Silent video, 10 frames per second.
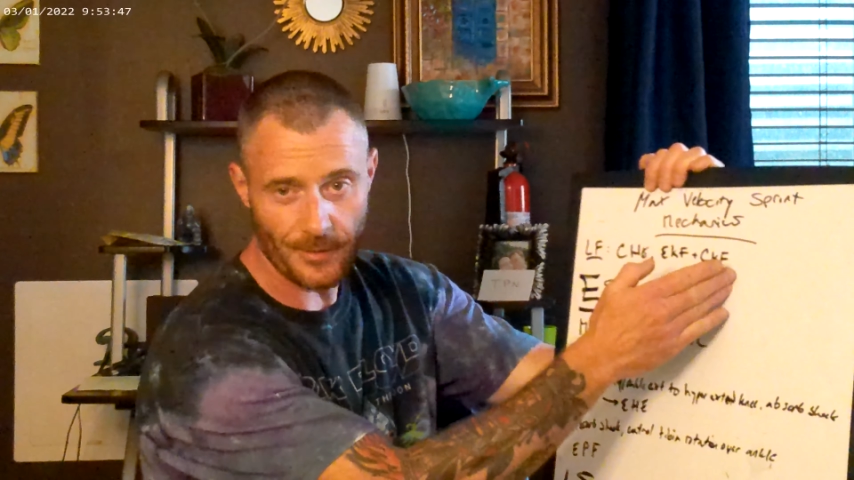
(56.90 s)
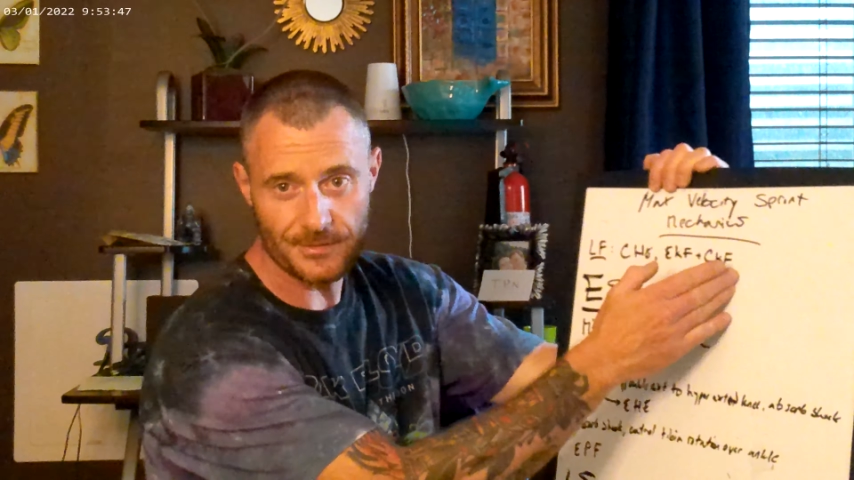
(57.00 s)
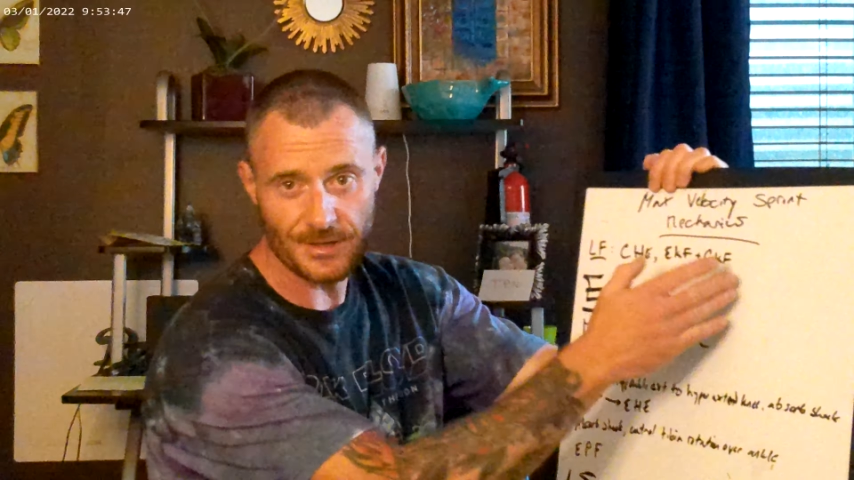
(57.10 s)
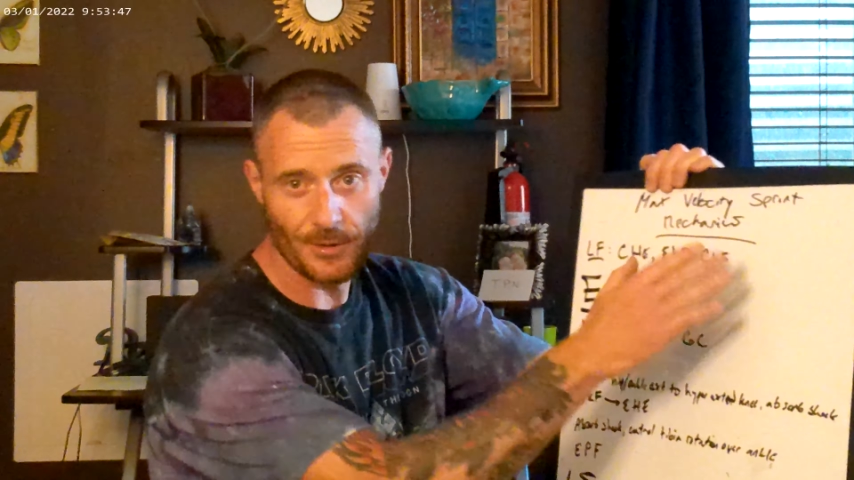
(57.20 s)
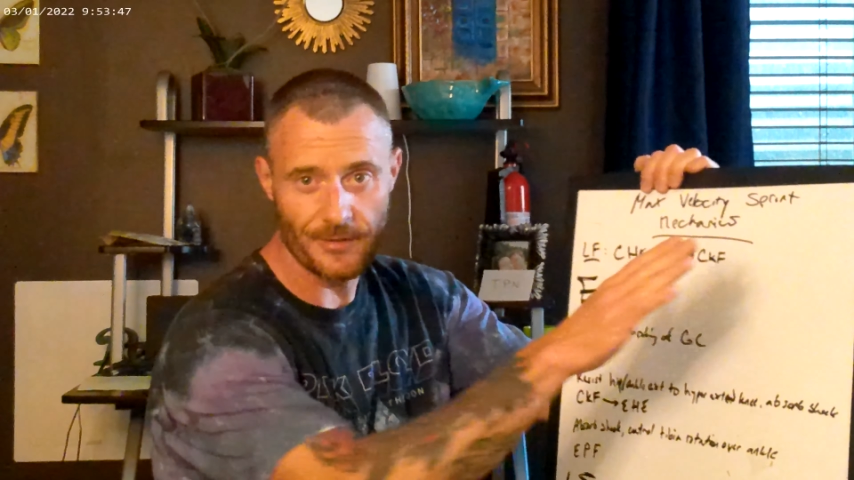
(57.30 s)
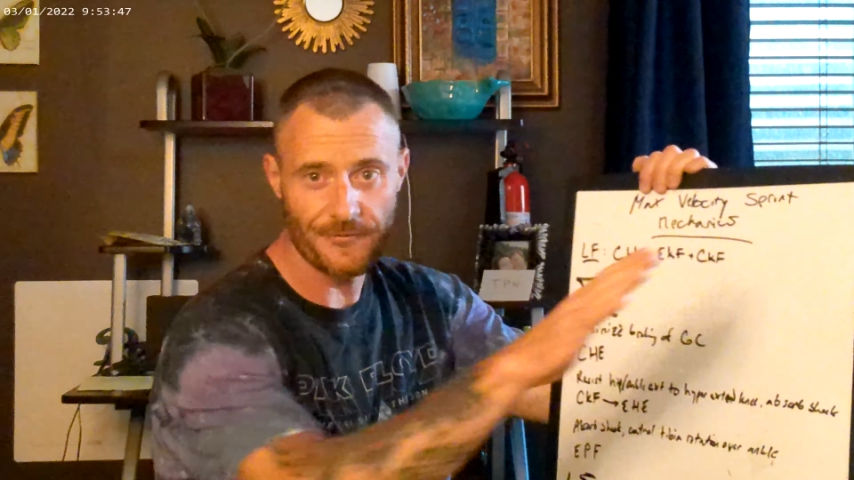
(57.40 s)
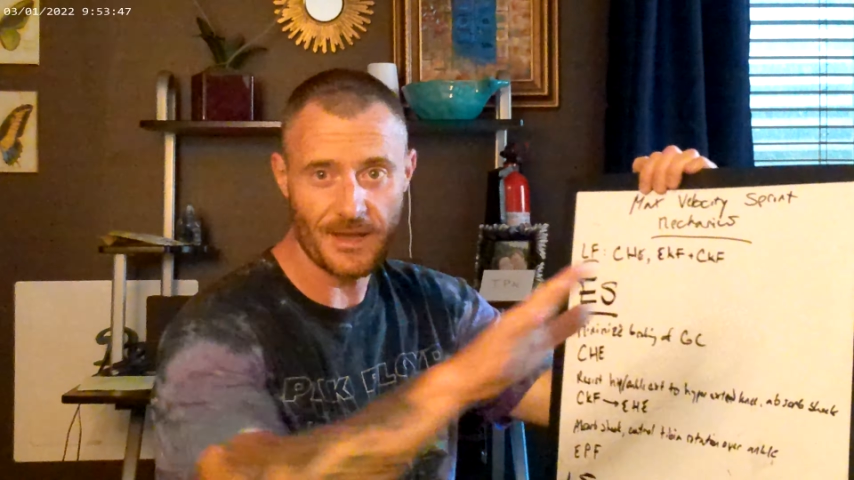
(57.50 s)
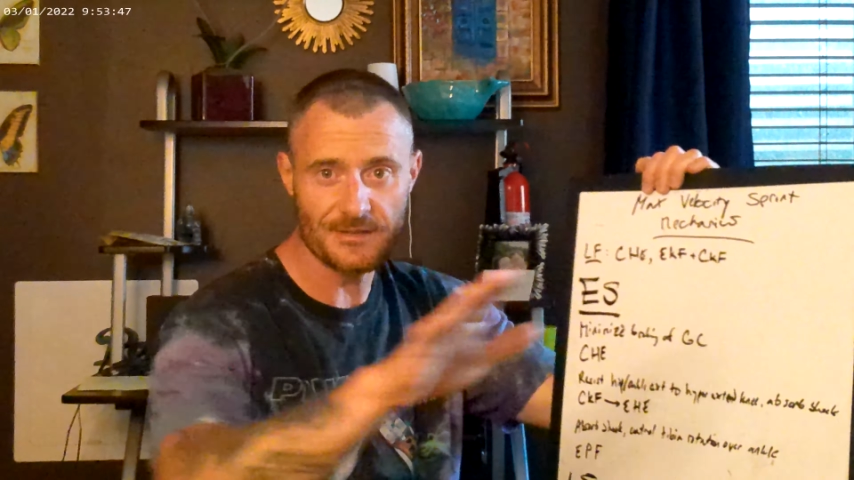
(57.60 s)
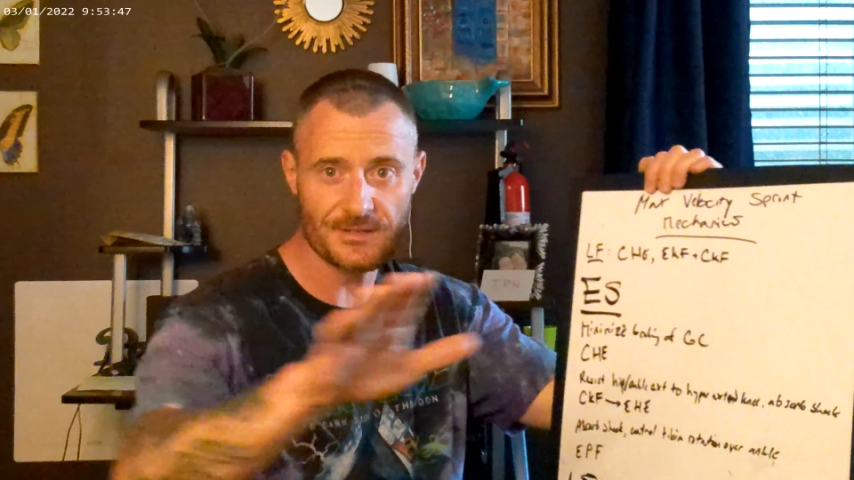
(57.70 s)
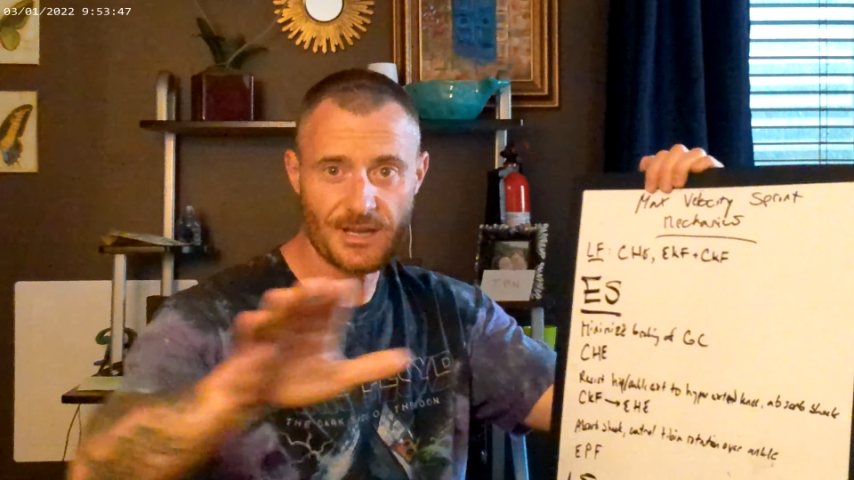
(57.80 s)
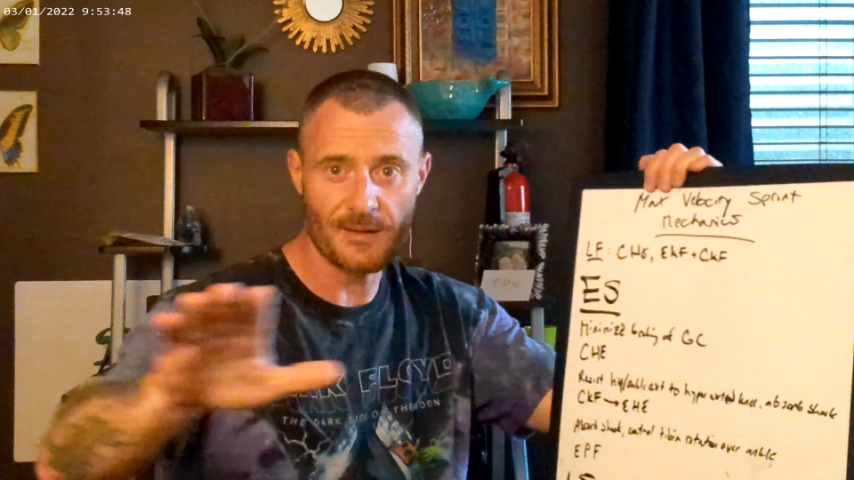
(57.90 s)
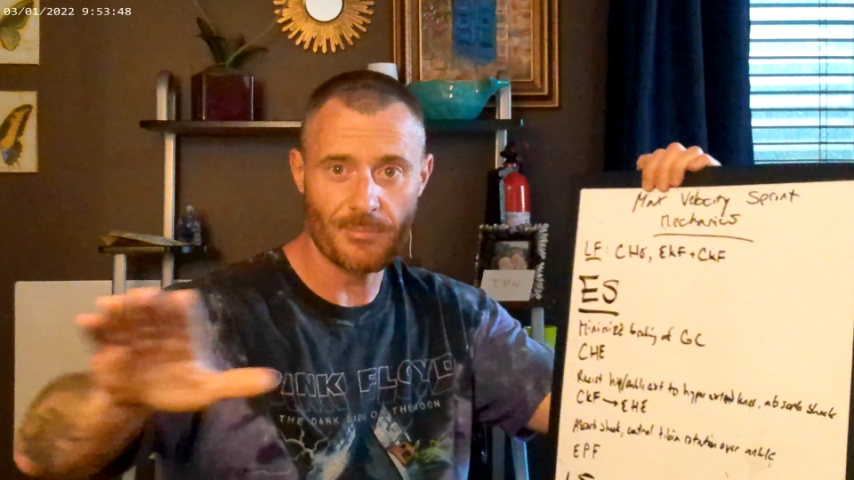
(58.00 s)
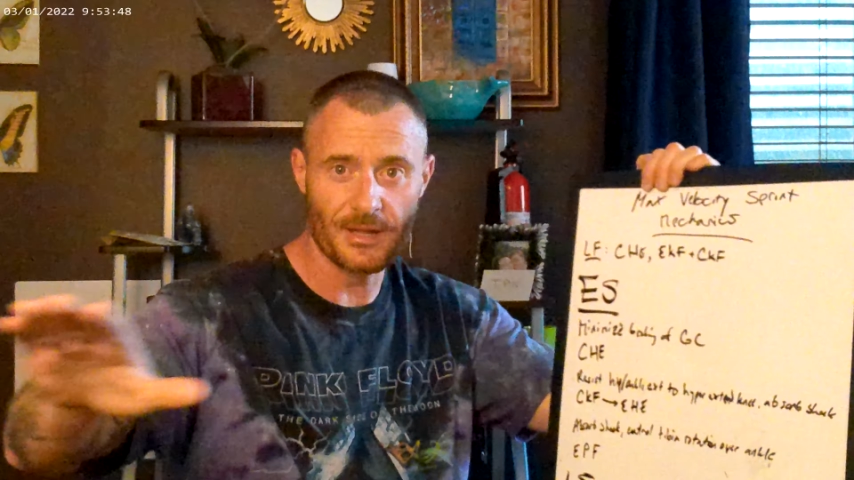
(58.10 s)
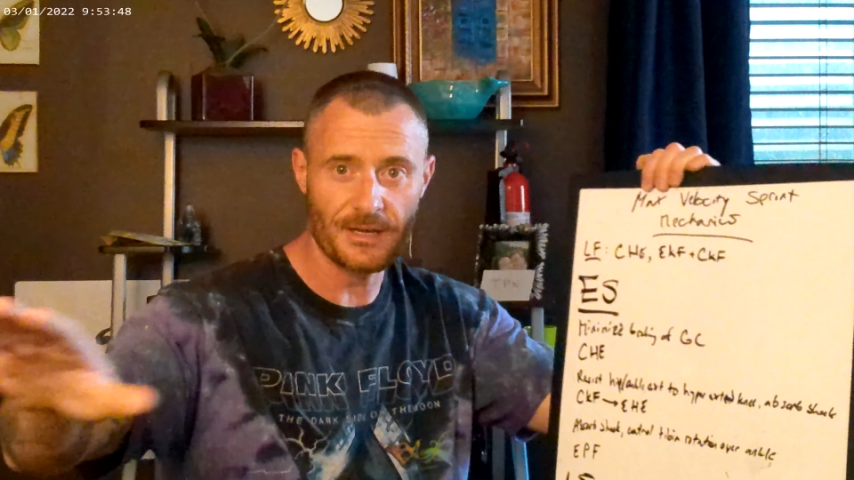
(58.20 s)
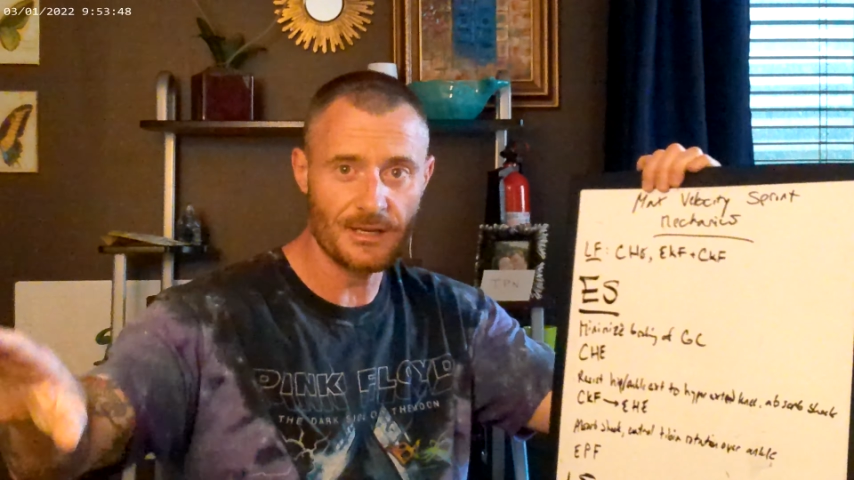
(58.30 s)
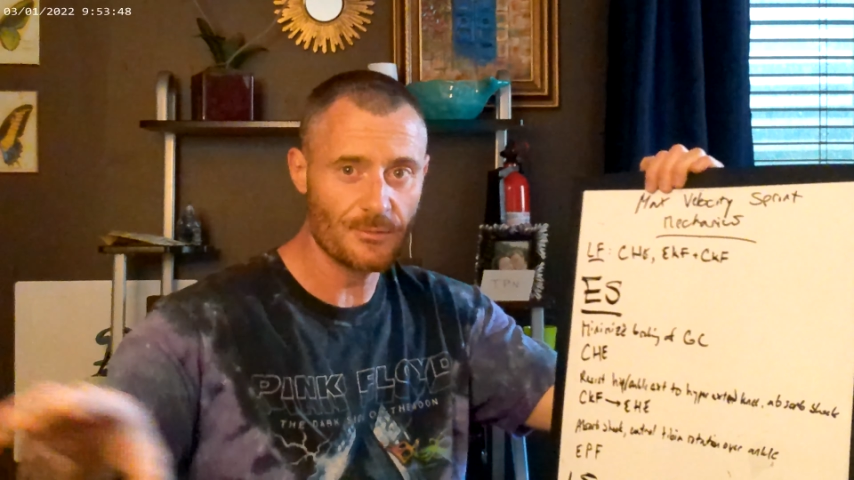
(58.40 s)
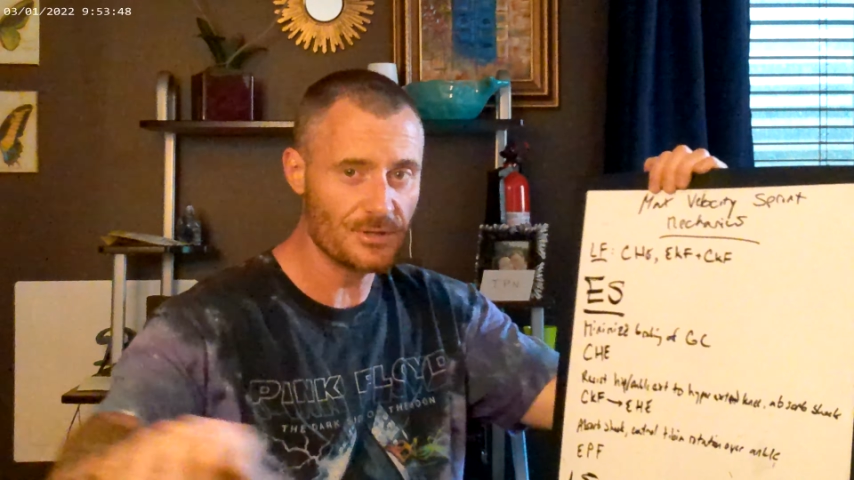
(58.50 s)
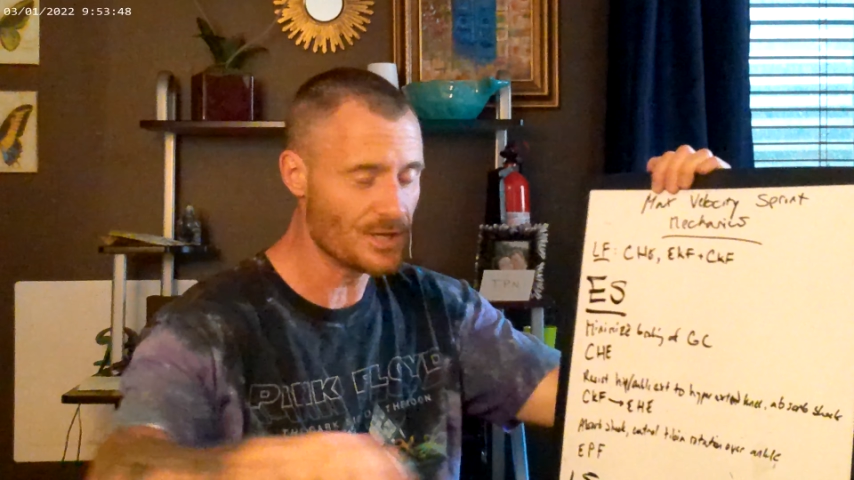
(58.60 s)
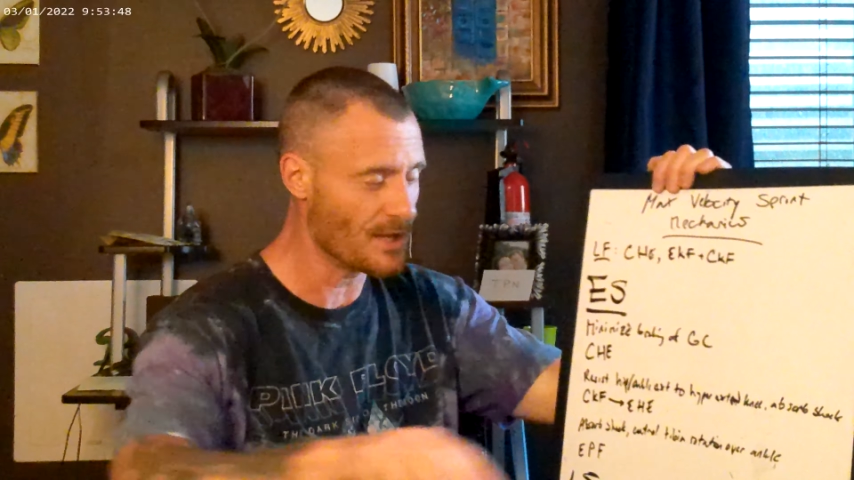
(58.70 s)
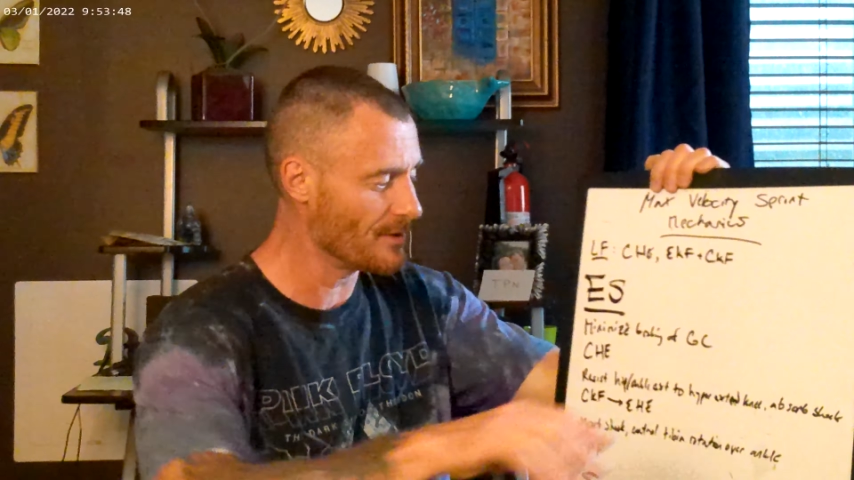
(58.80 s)
see all the phases kind of blend into
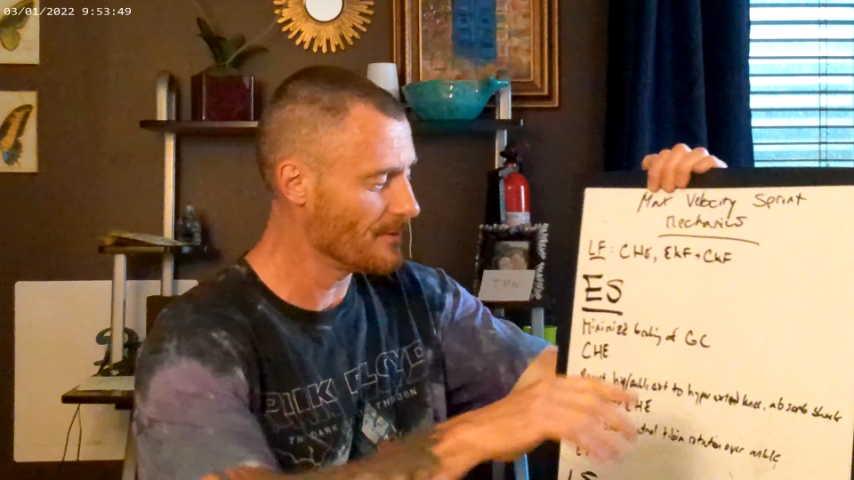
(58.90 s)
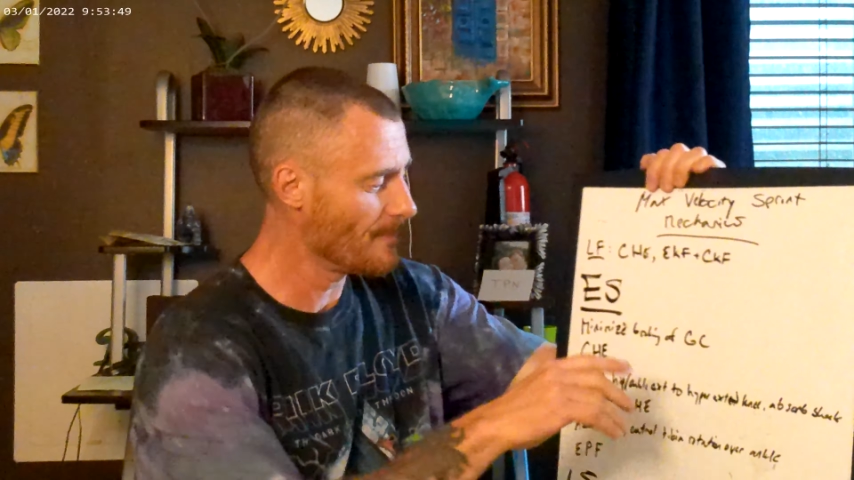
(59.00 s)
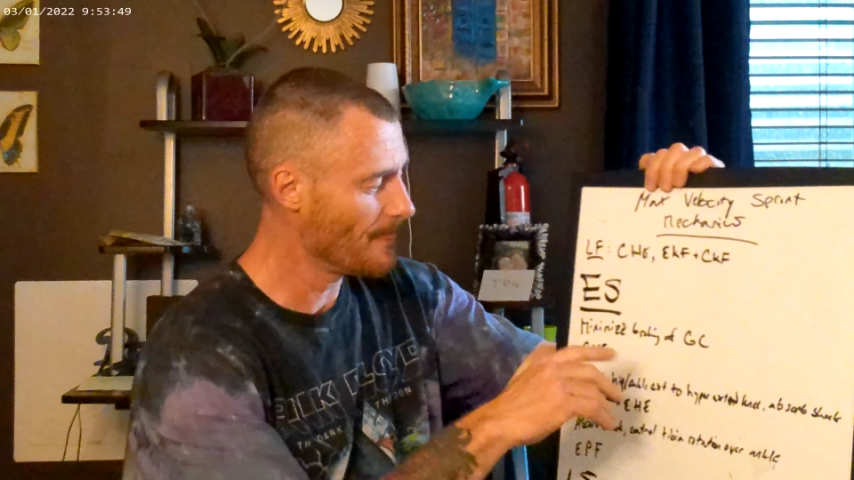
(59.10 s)
each other.